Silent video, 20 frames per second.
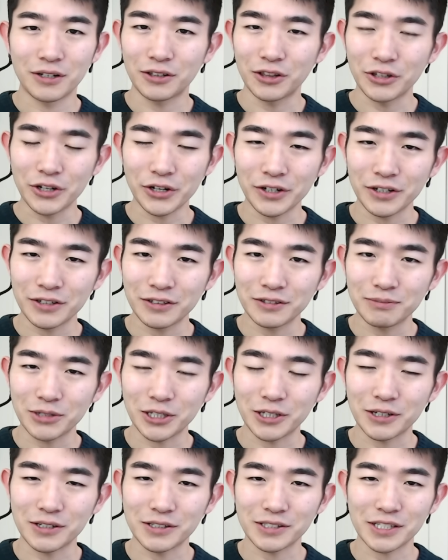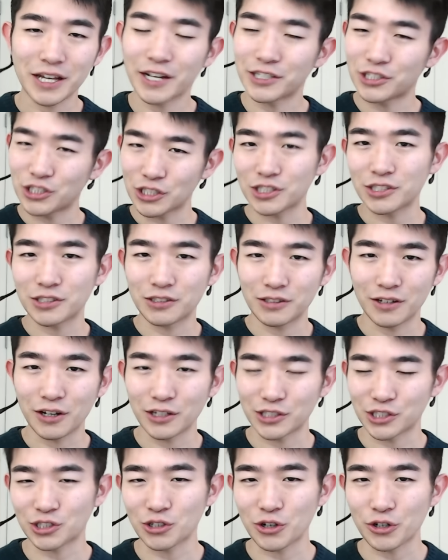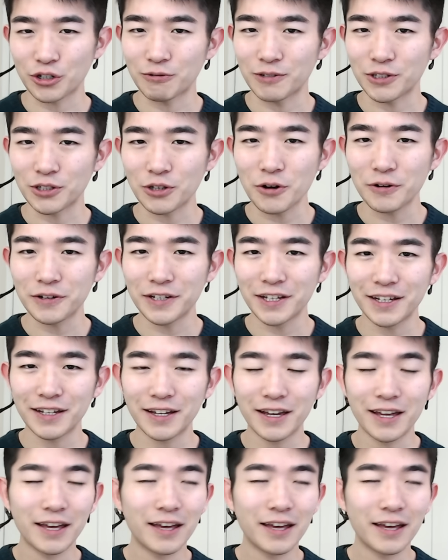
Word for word: learn because I just got started with coding,